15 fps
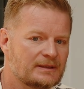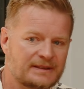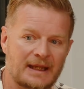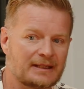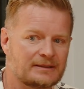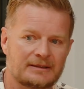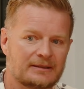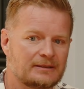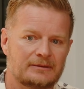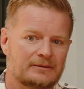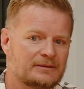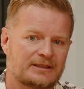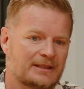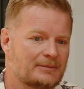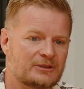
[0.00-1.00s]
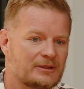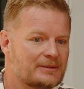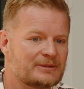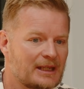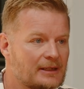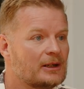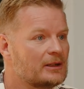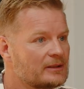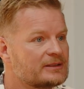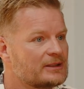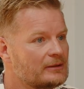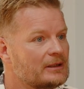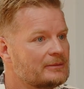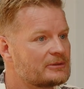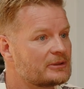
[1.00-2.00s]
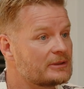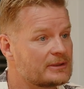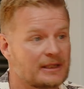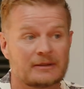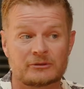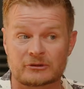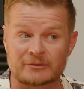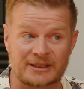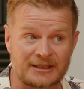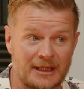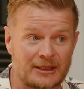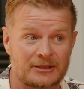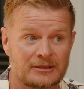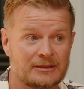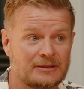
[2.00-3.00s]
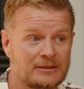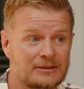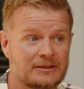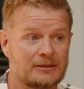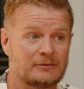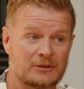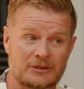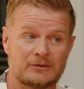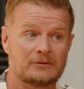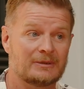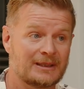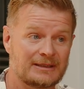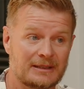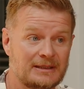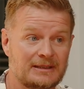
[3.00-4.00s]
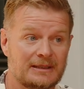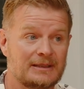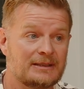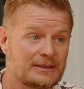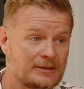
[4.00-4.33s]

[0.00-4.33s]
Dad sometimes had hard times because there was recessions. It wasn't always easy